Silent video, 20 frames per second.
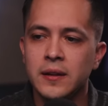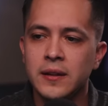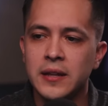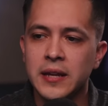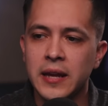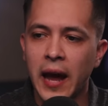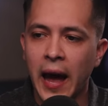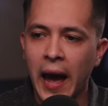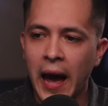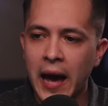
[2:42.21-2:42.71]

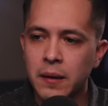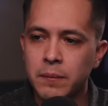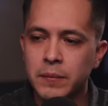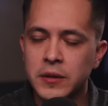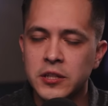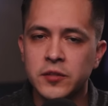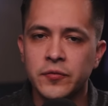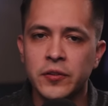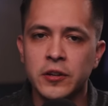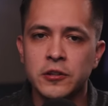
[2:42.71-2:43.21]
The
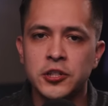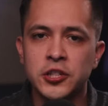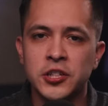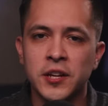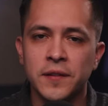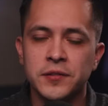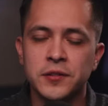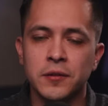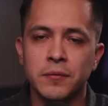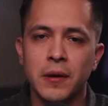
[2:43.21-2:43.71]
atmosphere
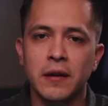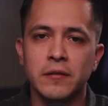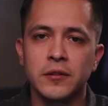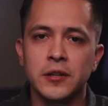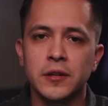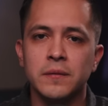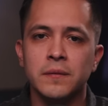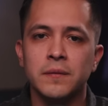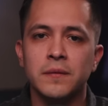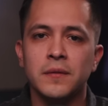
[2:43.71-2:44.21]
shifts around
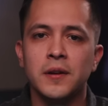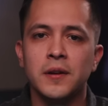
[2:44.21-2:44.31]
you.